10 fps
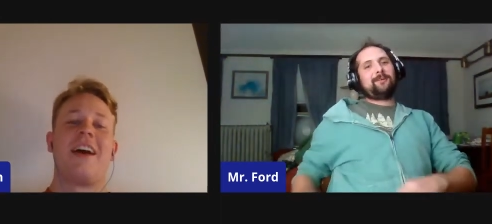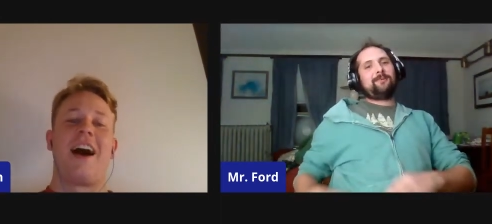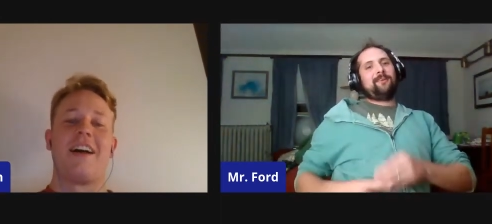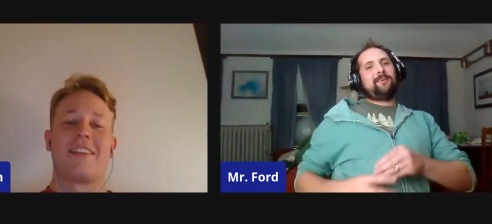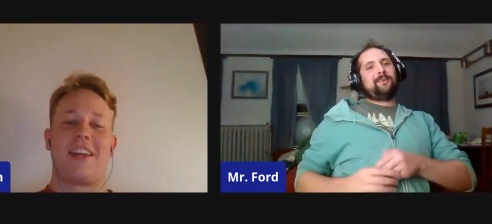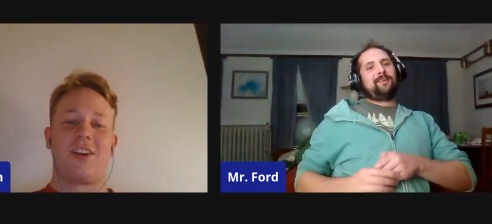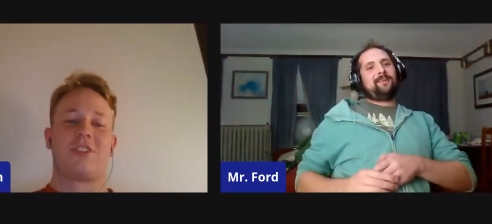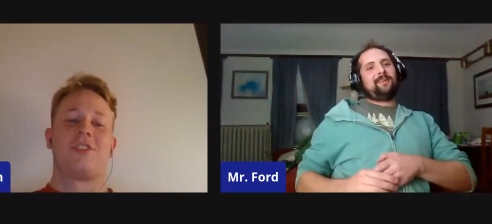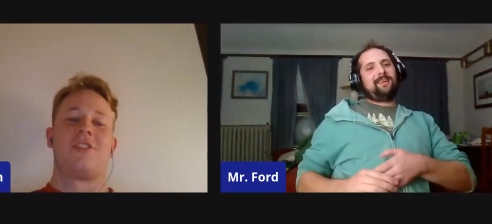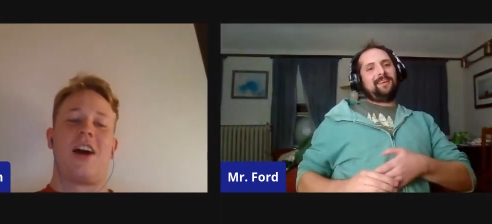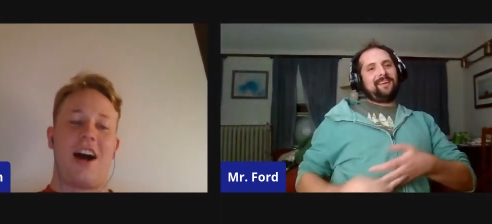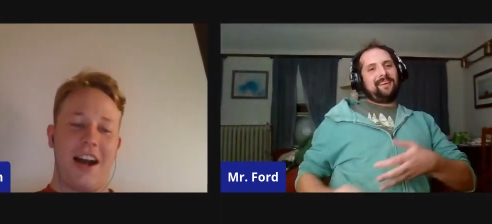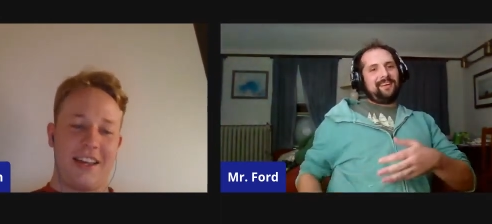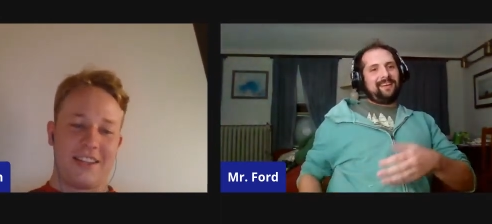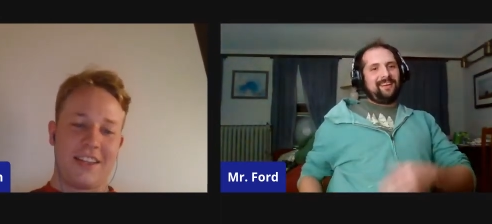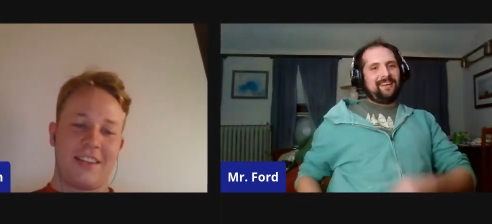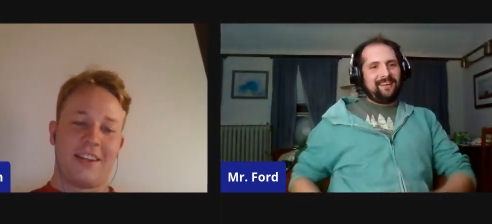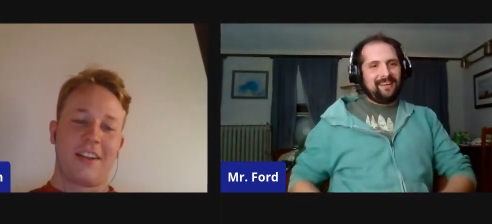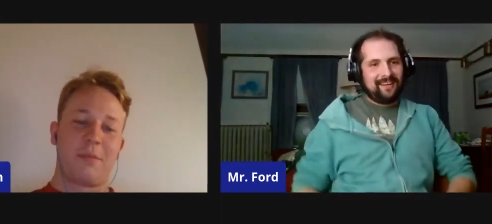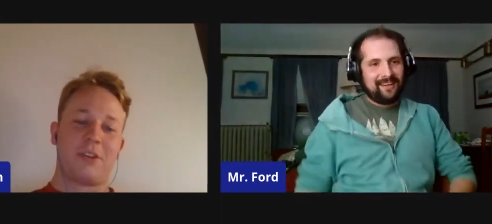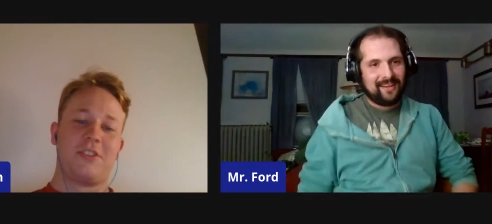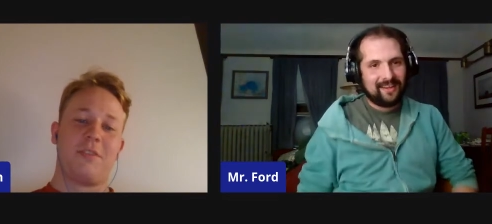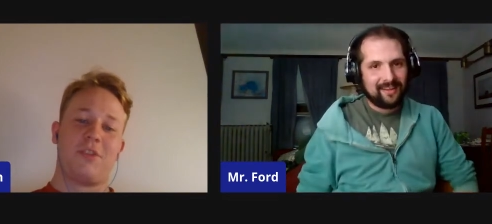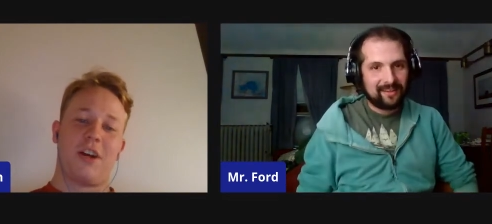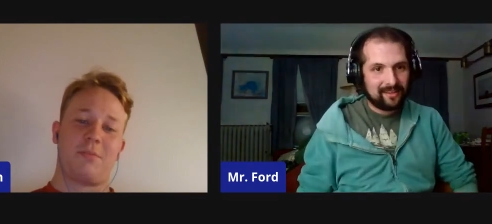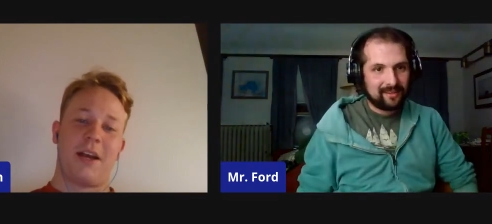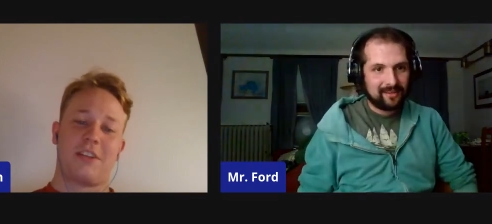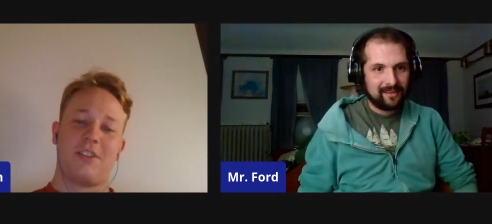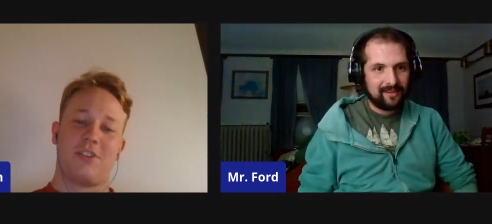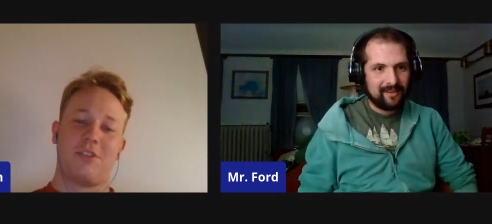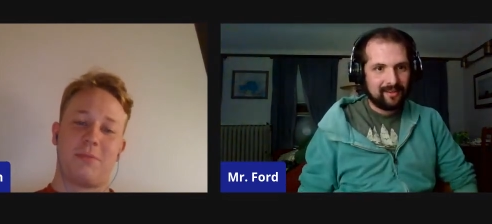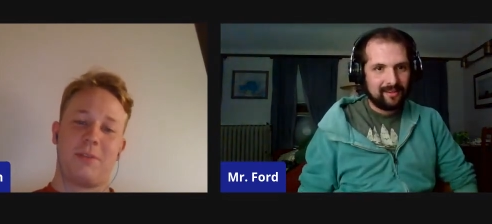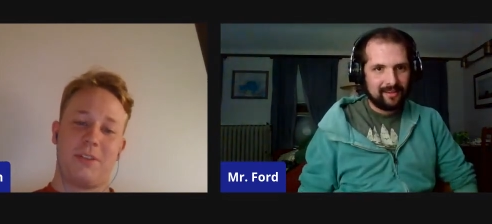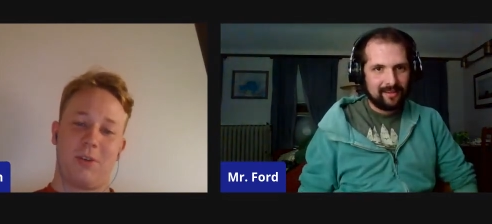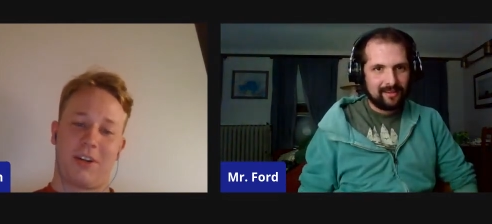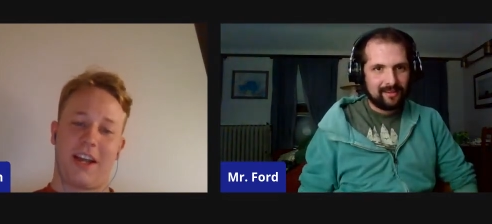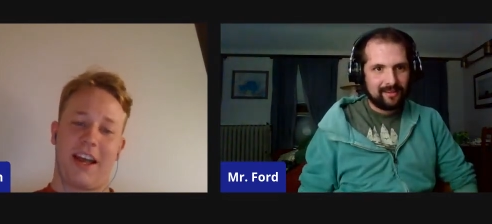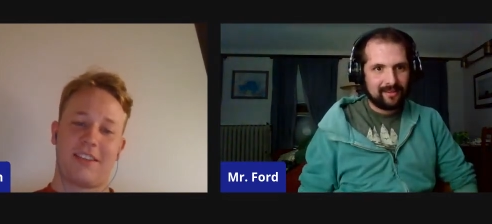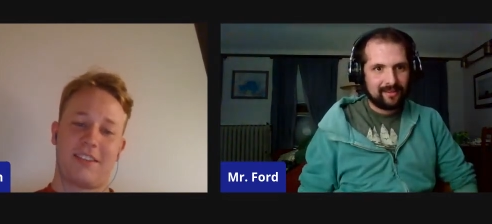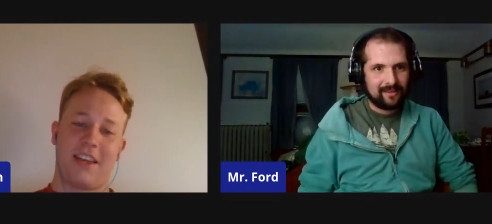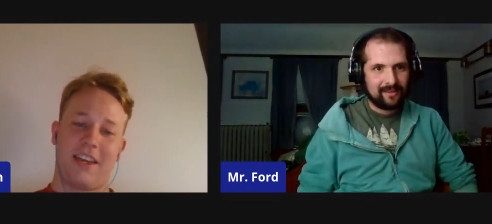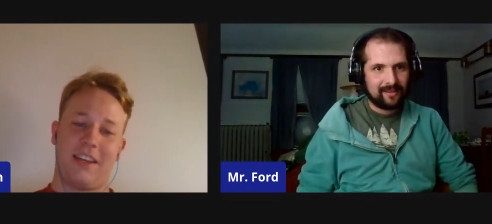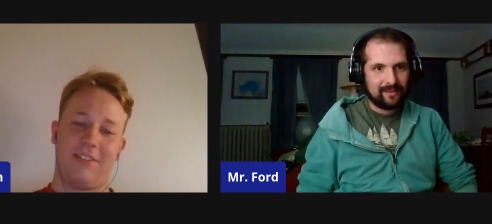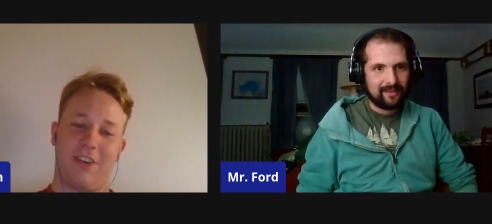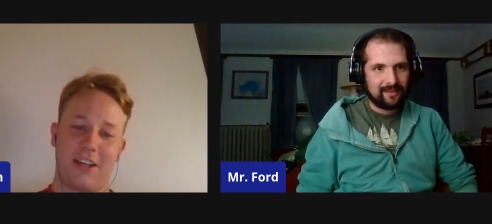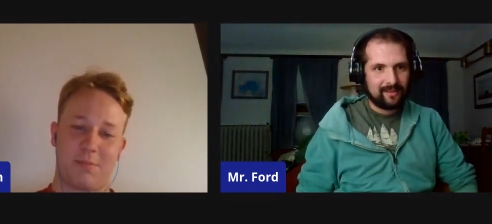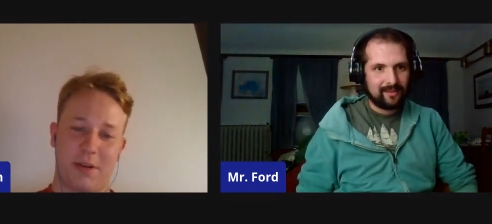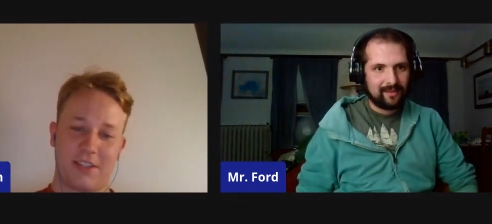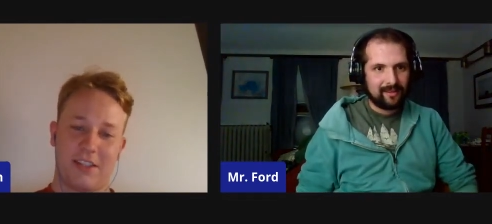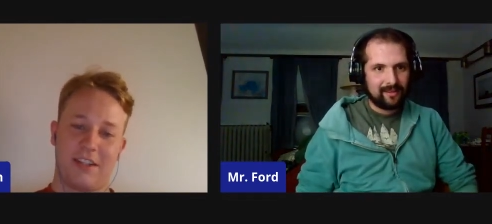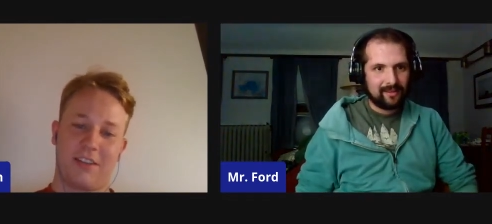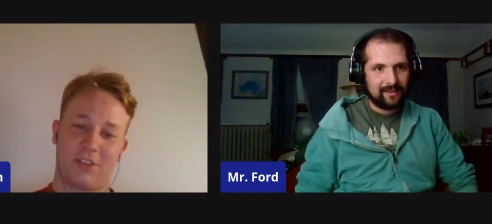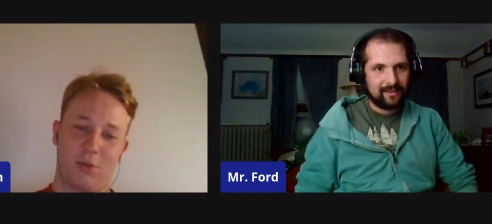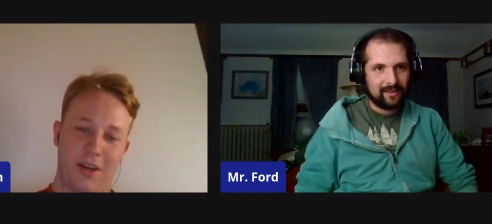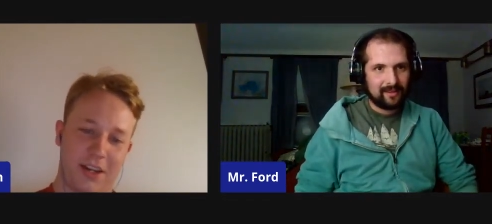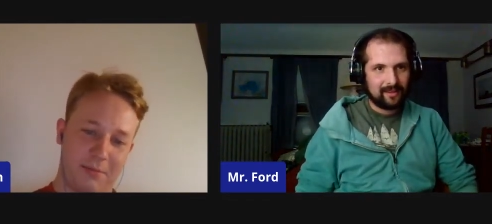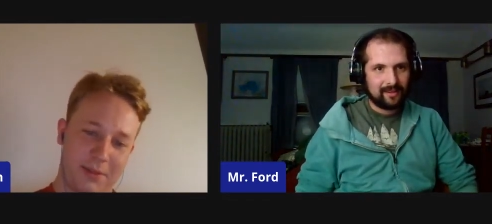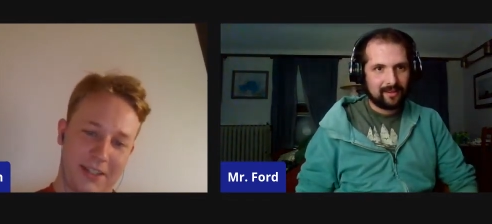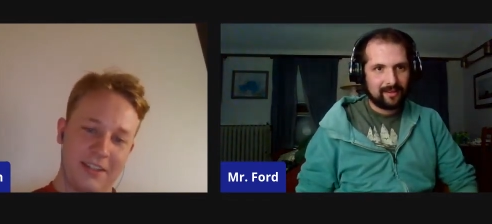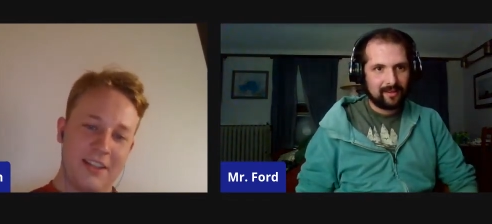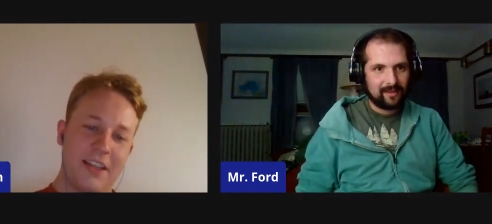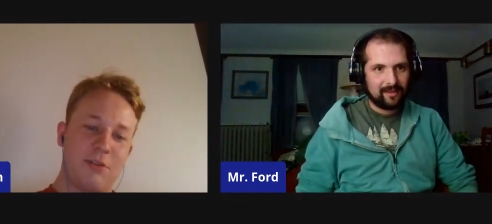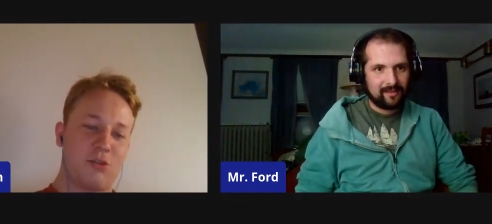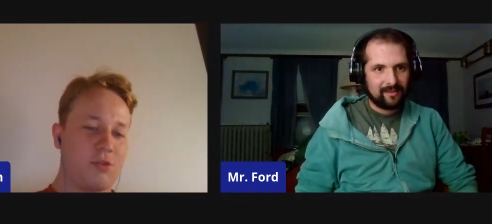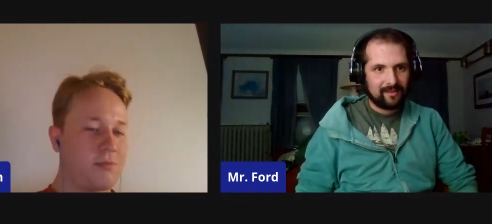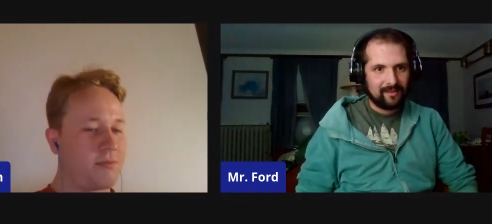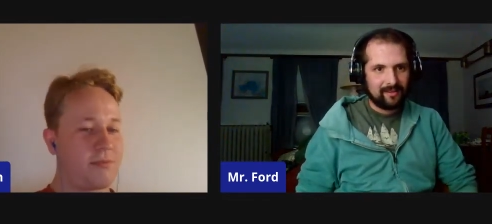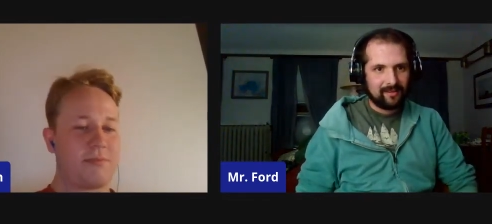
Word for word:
Speaker 1: uh, the character dies, and then another person named Josh Baskin shows up in New York as a vice president of a toy company, which would,